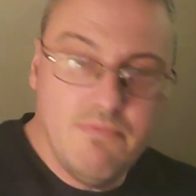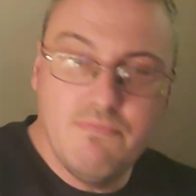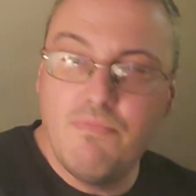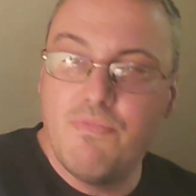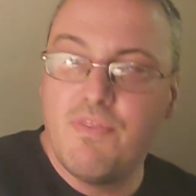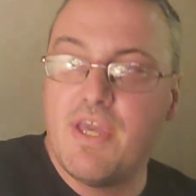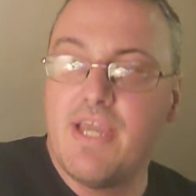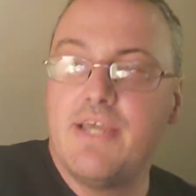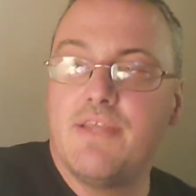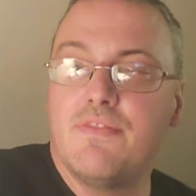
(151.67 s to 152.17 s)

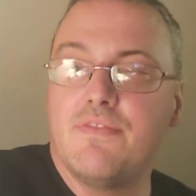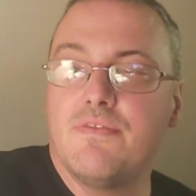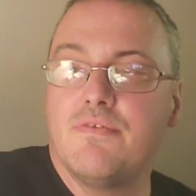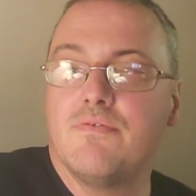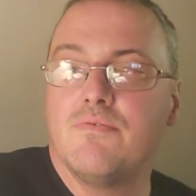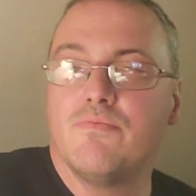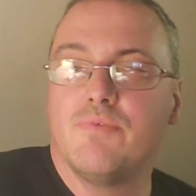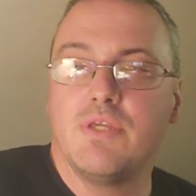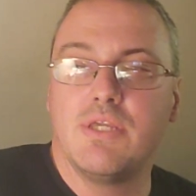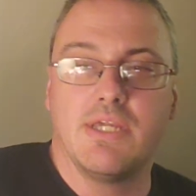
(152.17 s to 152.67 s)
Then
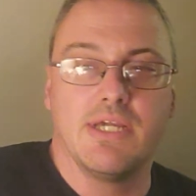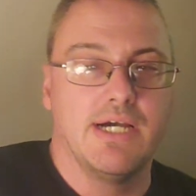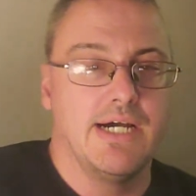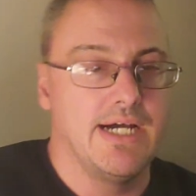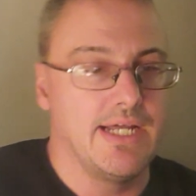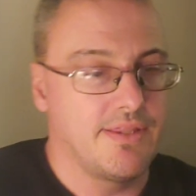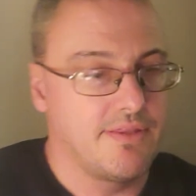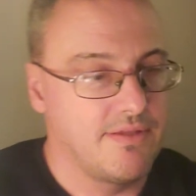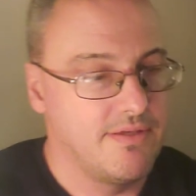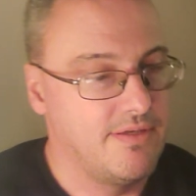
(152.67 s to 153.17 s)
we
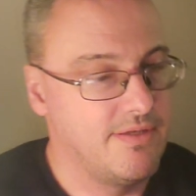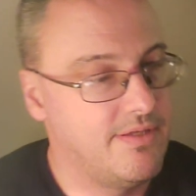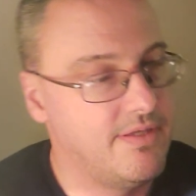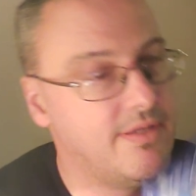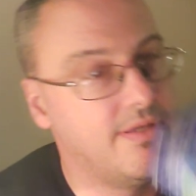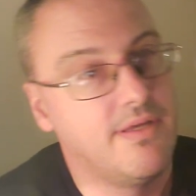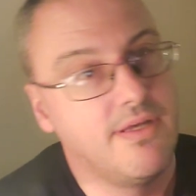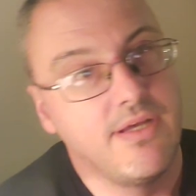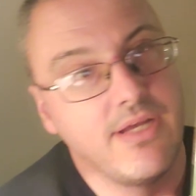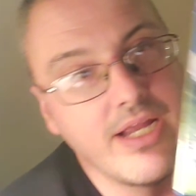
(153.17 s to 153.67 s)
got
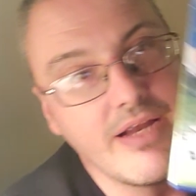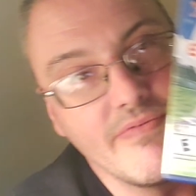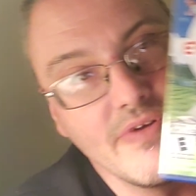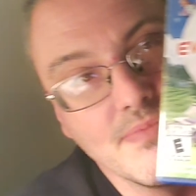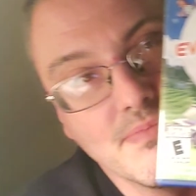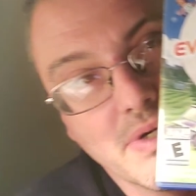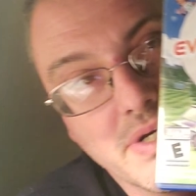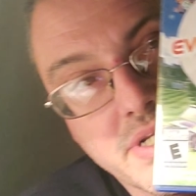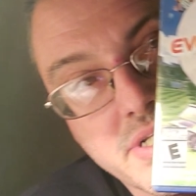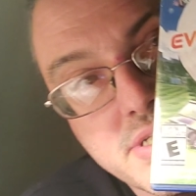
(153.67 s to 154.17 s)

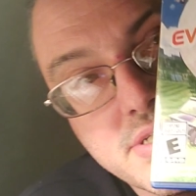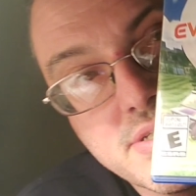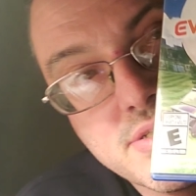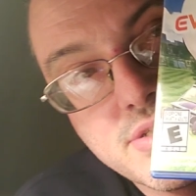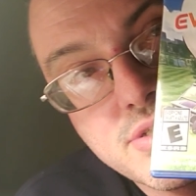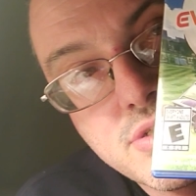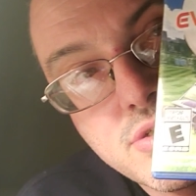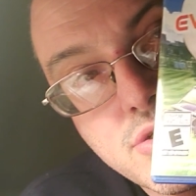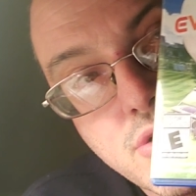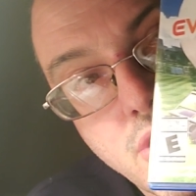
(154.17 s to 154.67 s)

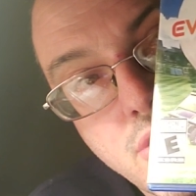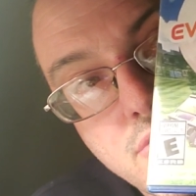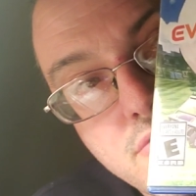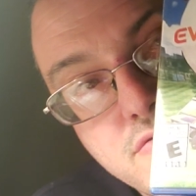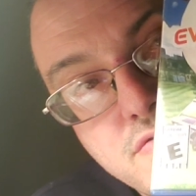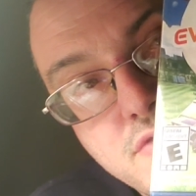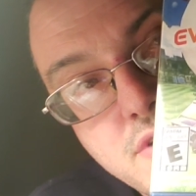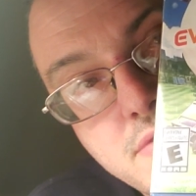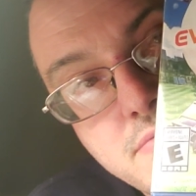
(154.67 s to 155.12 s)
everybody's golf.